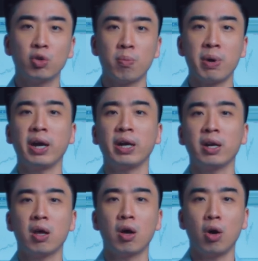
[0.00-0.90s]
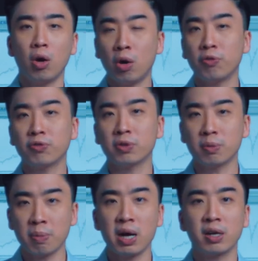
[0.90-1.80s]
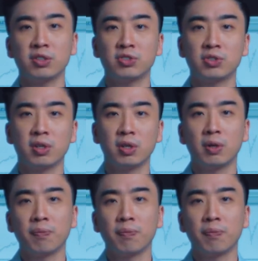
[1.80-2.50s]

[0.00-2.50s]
your mind off the markets,